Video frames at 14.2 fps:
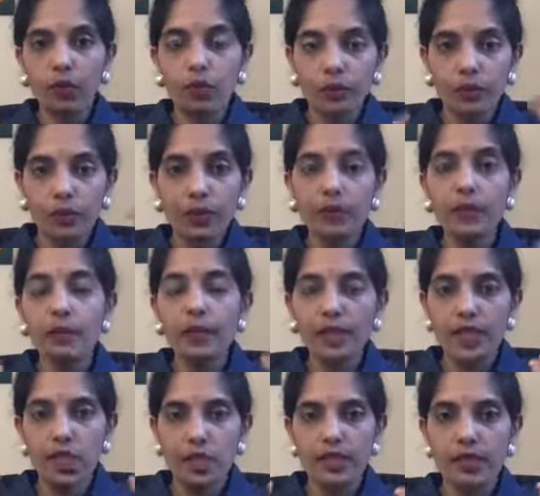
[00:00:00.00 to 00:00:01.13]
the
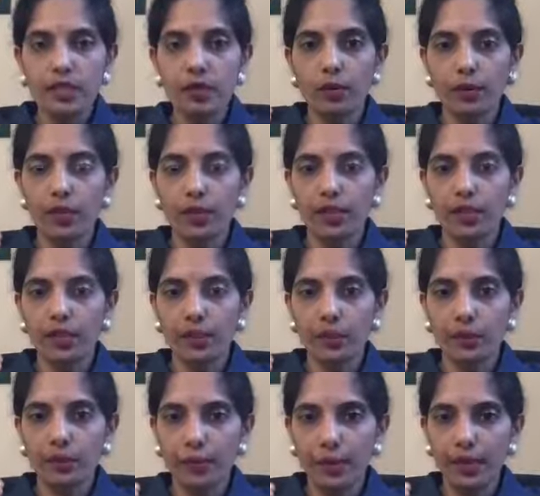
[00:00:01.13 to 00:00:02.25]
rumination is going on in your
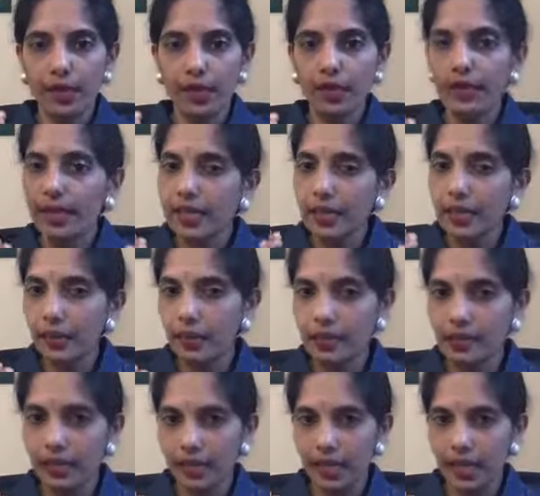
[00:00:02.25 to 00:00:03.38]
brain, and that
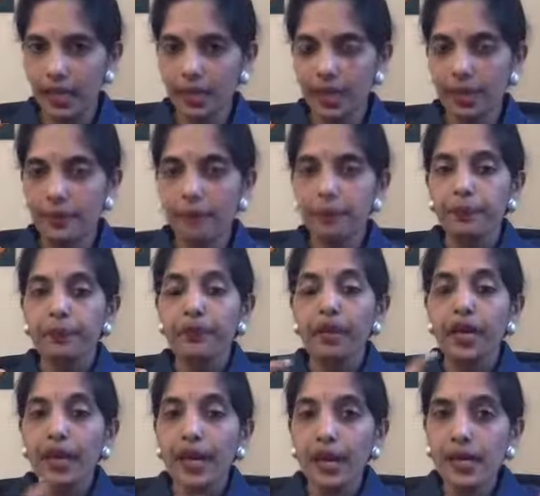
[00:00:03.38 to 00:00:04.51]
increases heat.
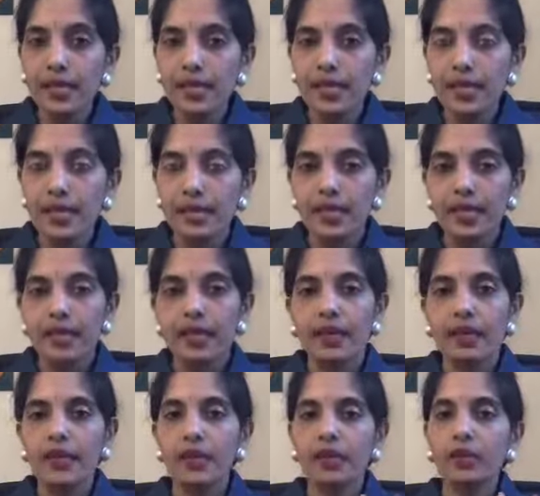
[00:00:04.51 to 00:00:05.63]
And
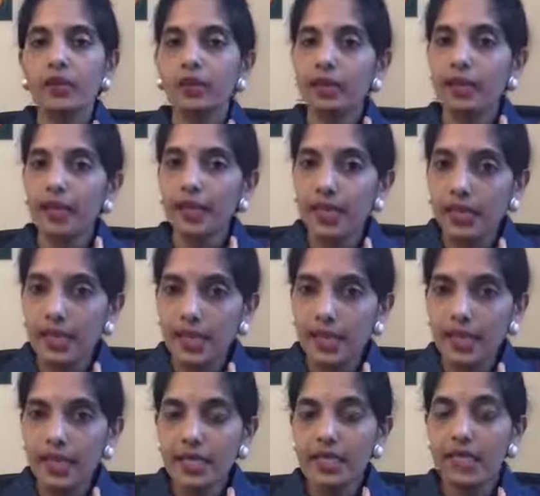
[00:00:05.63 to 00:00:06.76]
you're
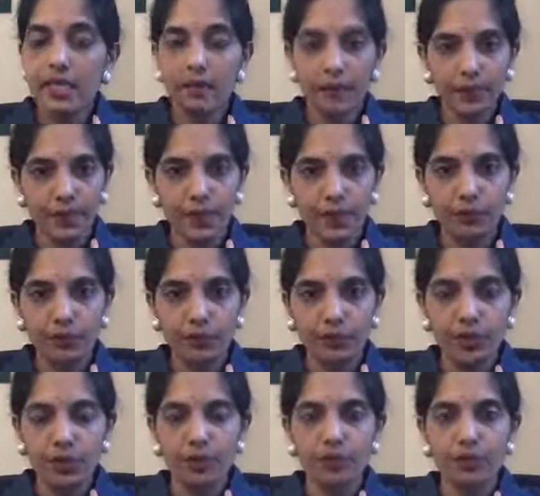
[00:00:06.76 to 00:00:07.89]
eating spicy food,
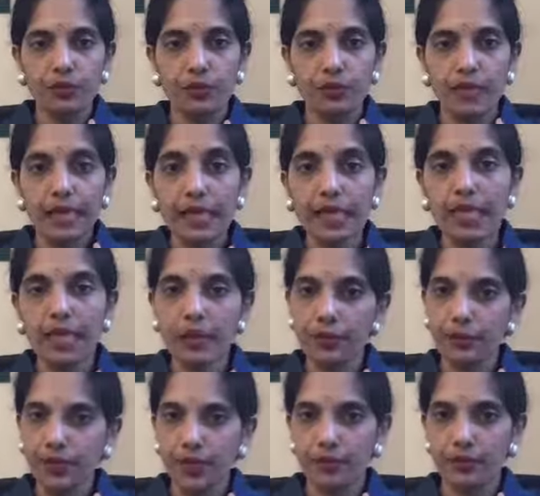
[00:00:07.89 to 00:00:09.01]

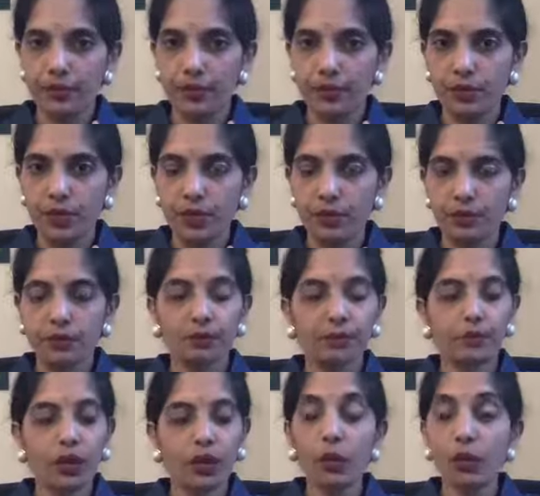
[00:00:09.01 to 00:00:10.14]
heat-increasing foods.
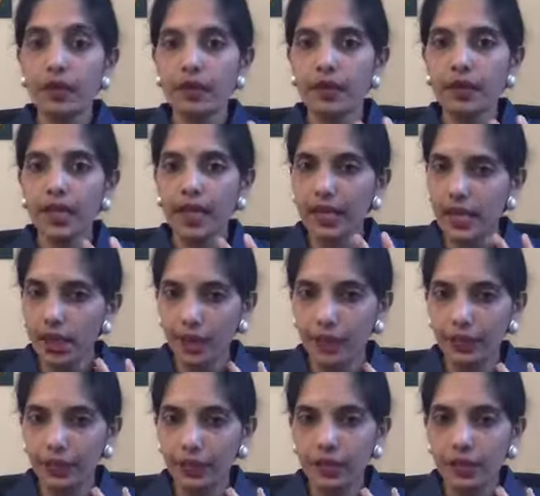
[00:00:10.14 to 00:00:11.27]
Or in
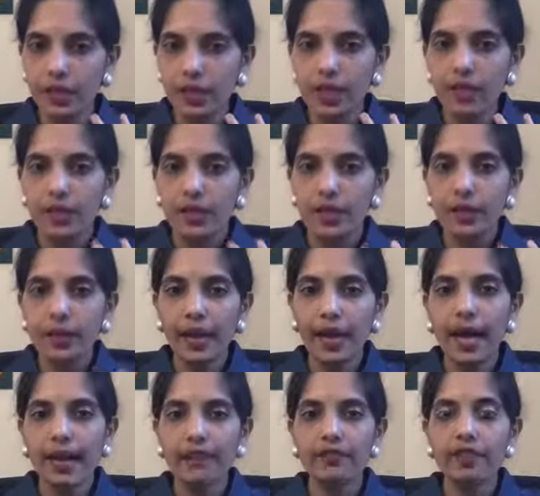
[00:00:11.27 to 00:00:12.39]
general, you
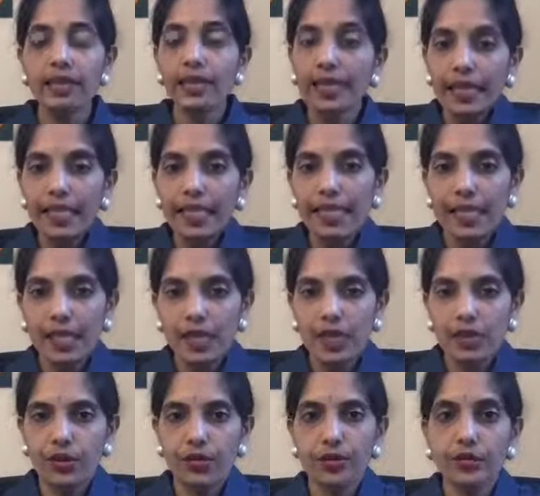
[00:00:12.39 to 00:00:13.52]
have a heat
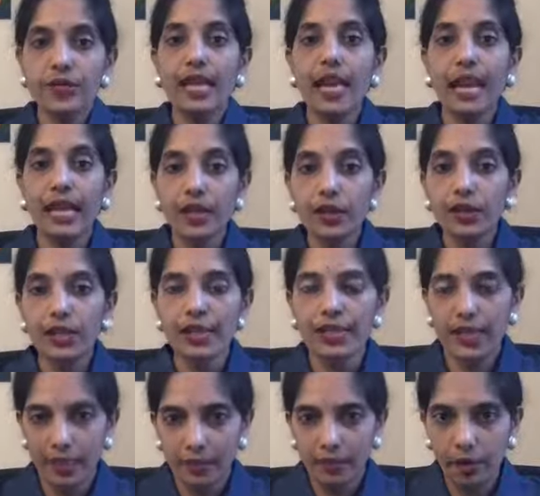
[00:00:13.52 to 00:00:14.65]
nature. There's anger
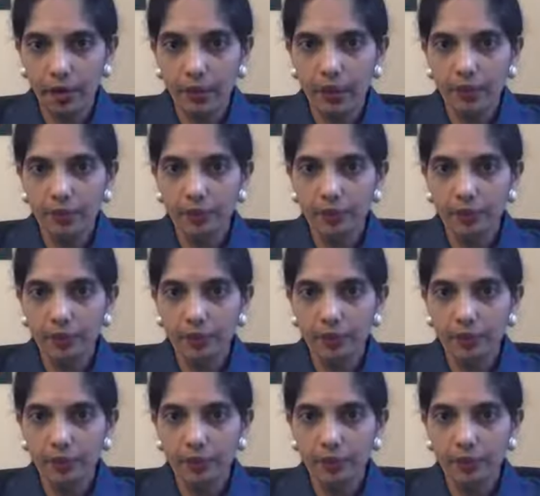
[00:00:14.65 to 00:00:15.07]
inside the body.